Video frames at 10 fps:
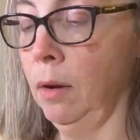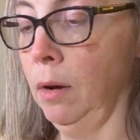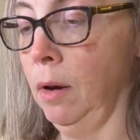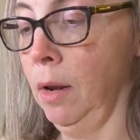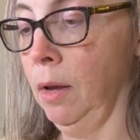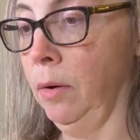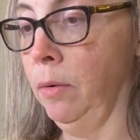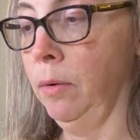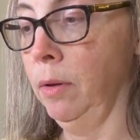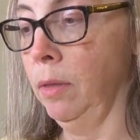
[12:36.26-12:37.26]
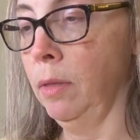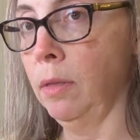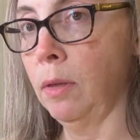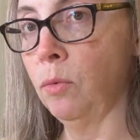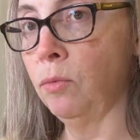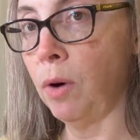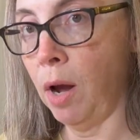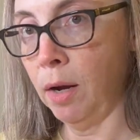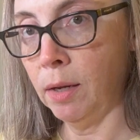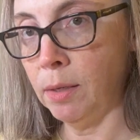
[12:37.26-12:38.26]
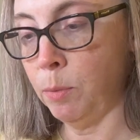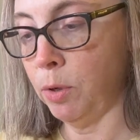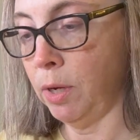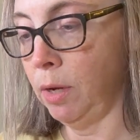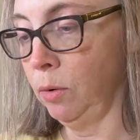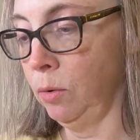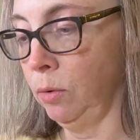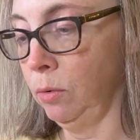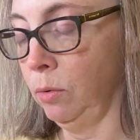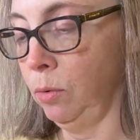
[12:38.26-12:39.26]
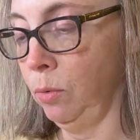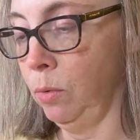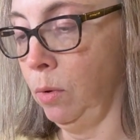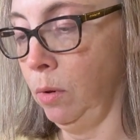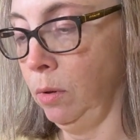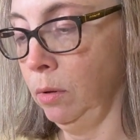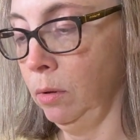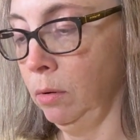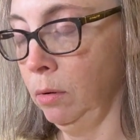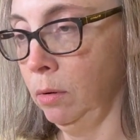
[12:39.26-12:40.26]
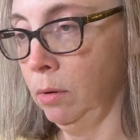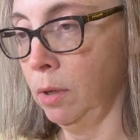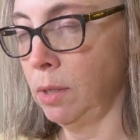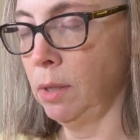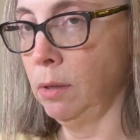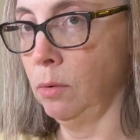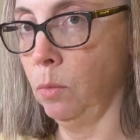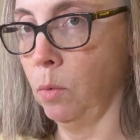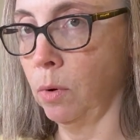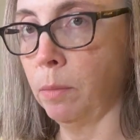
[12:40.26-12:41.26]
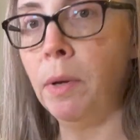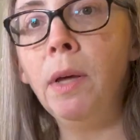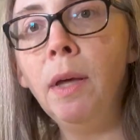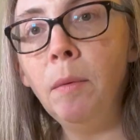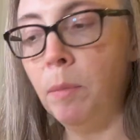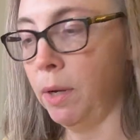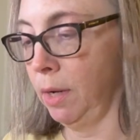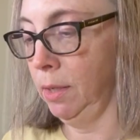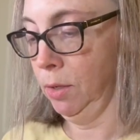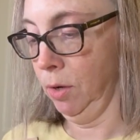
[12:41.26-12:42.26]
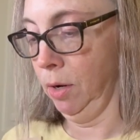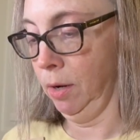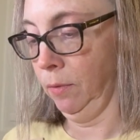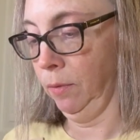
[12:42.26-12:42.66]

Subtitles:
Now the rock is pretty cool. It's a little warm, but it's good enough.